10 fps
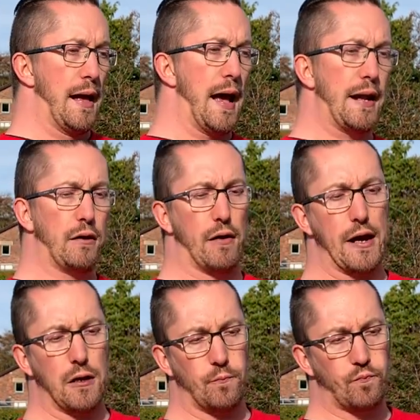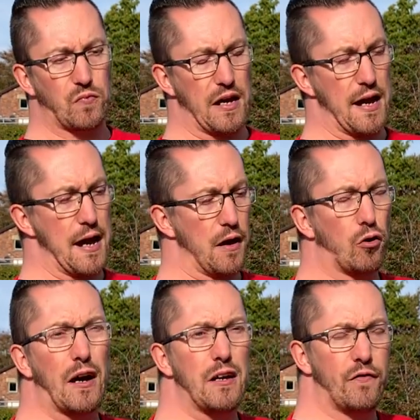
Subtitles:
Anyway, okay,